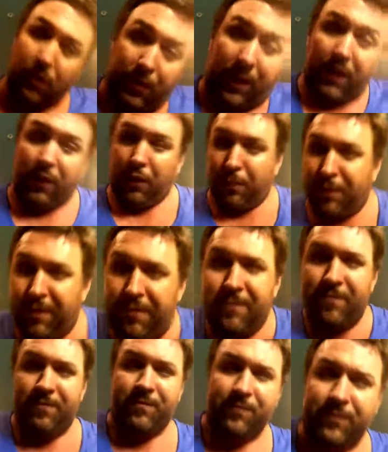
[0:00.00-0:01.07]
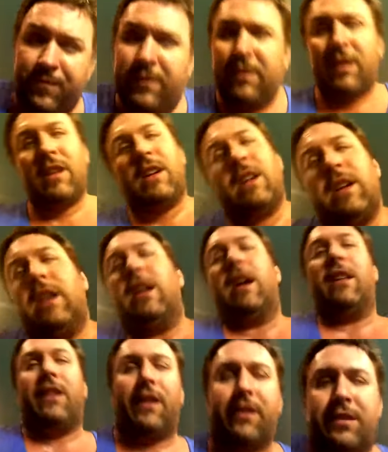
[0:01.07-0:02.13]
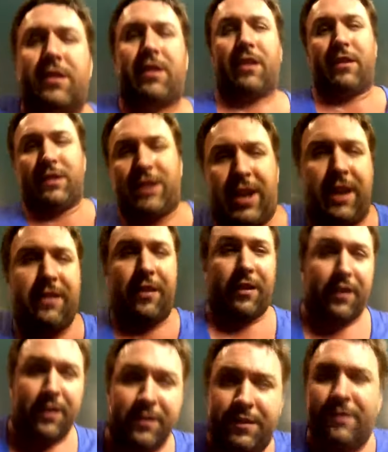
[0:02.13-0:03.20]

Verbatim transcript: OKCupid, and the other is called Tinder.